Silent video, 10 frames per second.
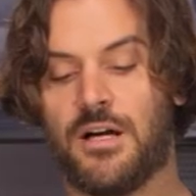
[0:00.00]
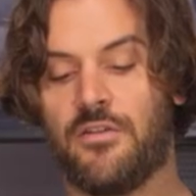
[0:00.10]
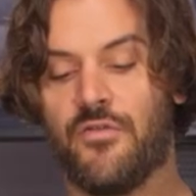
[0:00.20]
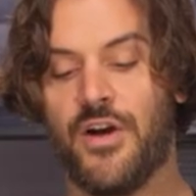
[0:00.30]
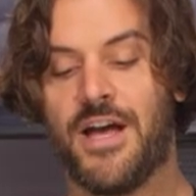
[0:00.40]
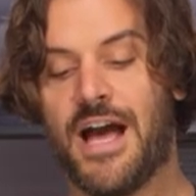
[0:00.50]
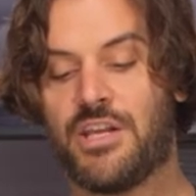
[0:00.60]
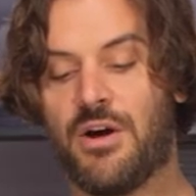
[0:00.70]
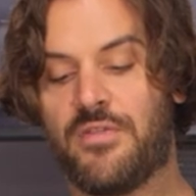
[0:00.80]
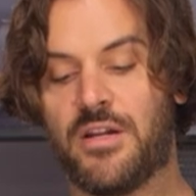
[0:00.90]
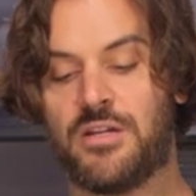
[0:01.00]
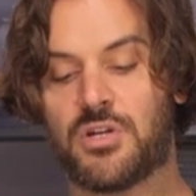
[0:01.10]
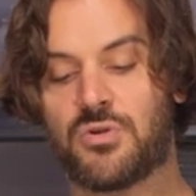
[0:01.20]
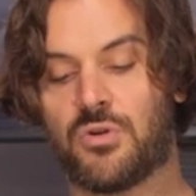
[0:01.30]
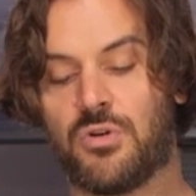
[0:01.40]
glove, and you have that
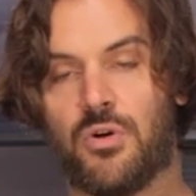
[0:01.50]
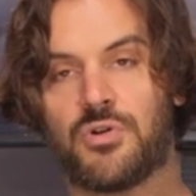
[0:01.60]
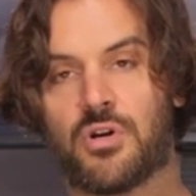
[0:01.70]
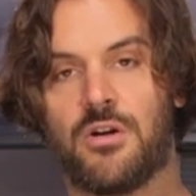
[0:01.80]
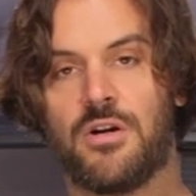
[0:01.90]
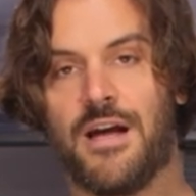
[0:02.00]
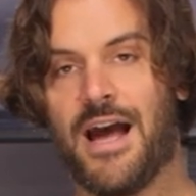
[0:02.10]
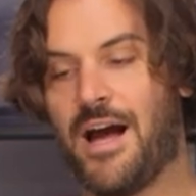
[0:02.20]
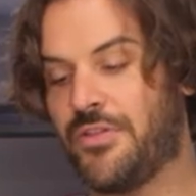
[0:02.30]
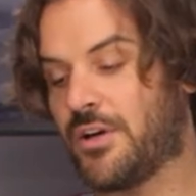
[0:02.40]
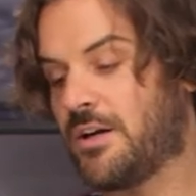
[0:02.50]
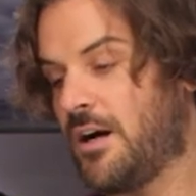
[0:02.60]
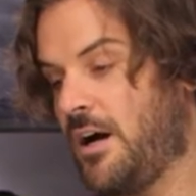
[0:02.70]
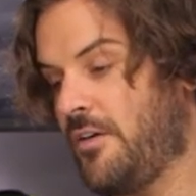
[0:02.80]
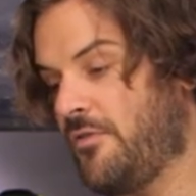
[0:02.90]
additional closure at the
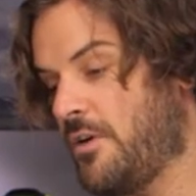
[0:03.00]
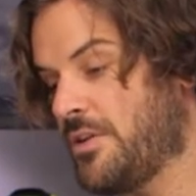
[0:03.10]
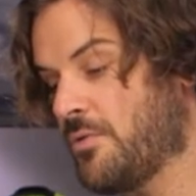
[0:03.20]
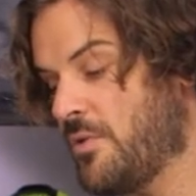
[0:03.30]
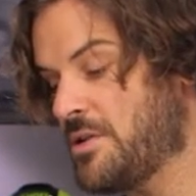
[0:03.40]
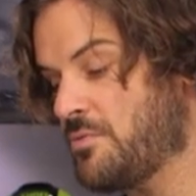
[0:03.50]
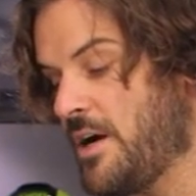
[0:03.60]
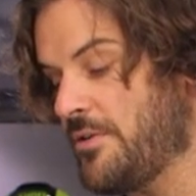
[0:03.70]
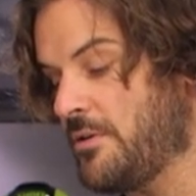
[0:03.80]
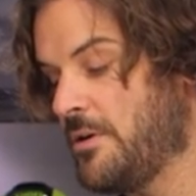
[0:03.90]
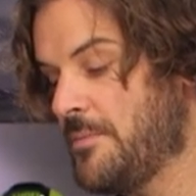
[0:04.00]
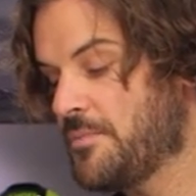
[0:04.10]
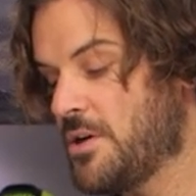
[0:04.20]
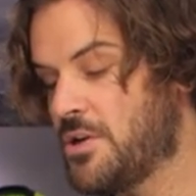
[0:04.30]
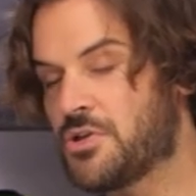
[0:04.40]
cuff, or at the wrist rather.
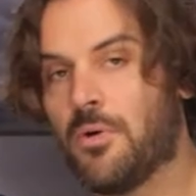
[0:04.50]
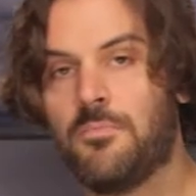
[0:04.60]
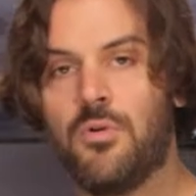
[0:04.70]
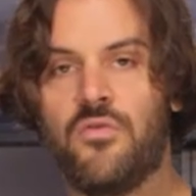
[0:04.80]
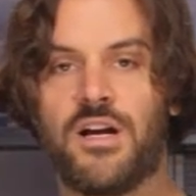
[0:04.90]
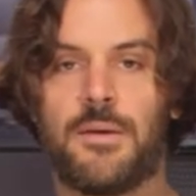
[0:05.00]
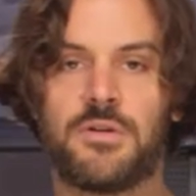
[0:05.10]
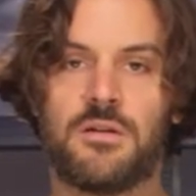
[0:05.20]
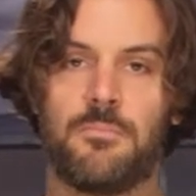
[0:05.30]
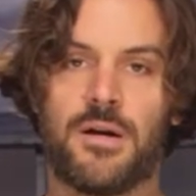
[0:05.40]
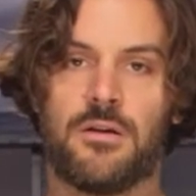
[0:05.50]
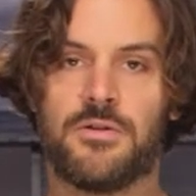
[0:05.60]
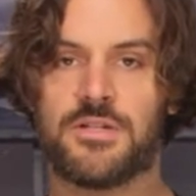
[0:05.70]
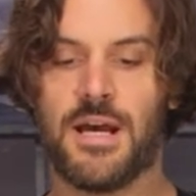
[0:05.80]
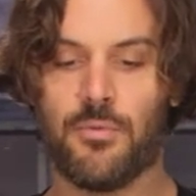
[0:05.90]
So moving up to the middle
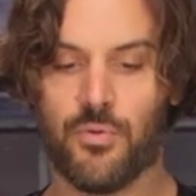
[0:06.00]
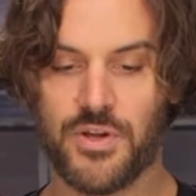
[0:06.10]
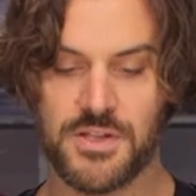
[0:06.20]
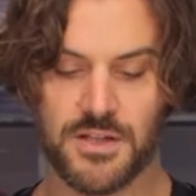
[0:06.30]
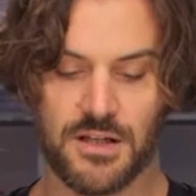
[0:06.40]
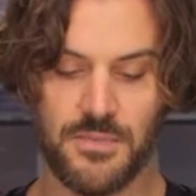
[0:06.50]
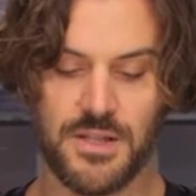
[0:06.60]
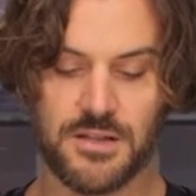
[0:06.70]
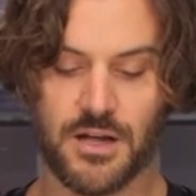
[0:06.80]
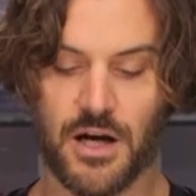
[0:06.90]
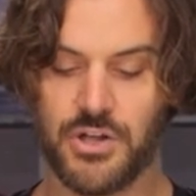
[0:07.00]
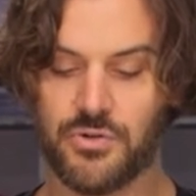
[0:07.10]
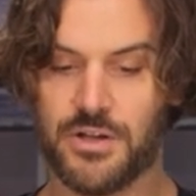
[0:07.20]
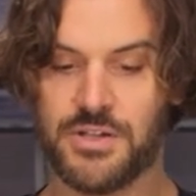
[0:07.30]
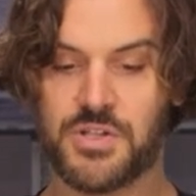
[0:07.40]
of the table, this is going to be the
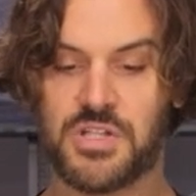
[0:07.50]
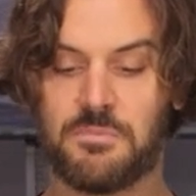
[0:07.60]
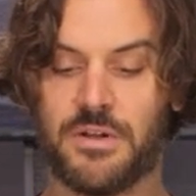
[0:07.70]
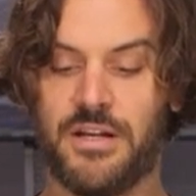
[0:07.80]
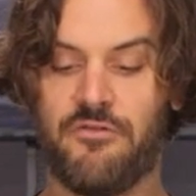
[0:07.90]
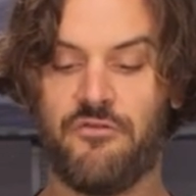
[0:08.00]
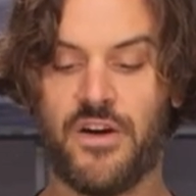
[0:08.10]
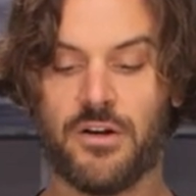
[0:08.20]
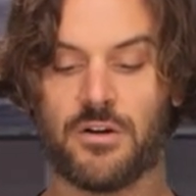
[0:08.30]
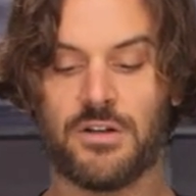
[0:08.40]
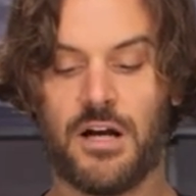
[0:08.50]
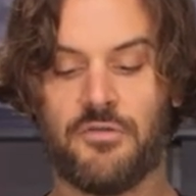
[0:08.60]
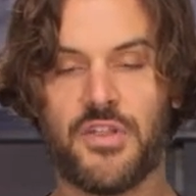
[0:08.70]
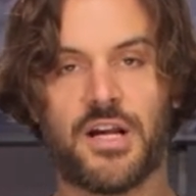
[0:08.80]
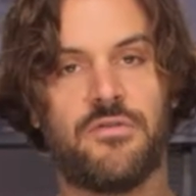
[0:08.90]
Tundra split finger
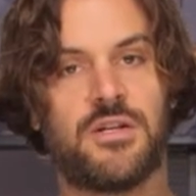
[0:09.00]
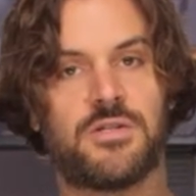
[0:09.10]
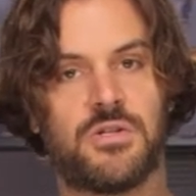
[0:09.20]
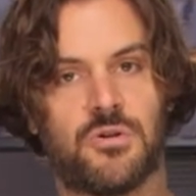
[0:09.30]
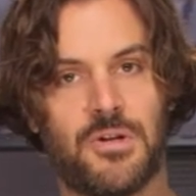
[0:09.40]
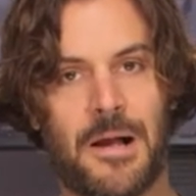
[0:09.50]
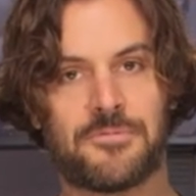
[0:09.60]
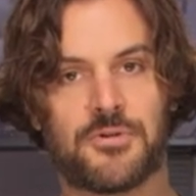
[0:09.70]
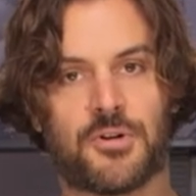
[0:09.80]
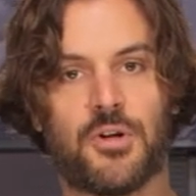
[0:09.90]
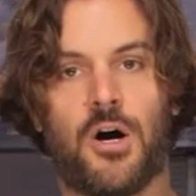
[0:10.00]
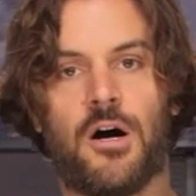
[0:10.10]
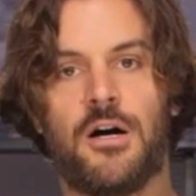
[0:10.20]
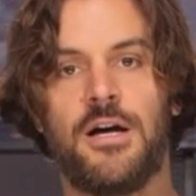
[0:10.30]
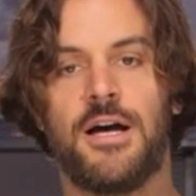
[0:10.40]
glove. Think of this as your lobster
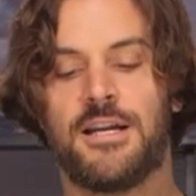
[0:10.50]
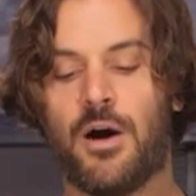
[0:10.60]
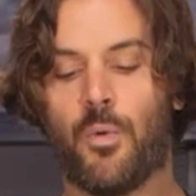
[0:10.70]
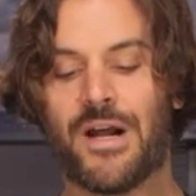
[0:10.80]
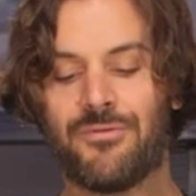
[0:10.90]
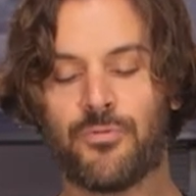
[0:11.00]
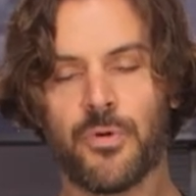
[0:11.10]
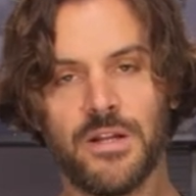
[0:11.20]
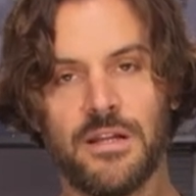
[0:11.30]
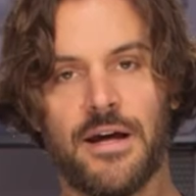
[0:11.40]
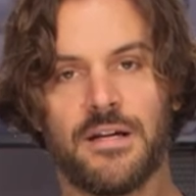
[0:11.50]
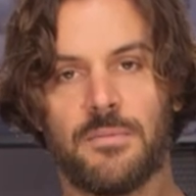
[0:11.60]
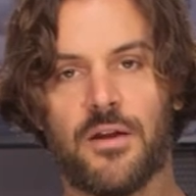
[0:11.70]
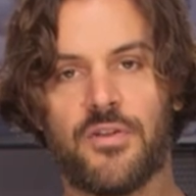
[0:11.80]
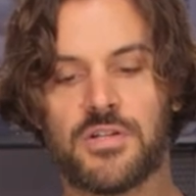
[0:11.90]
claw. Now what I really like
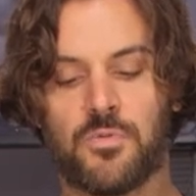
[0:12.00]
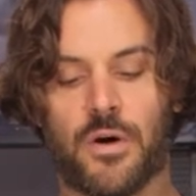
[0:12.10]
about this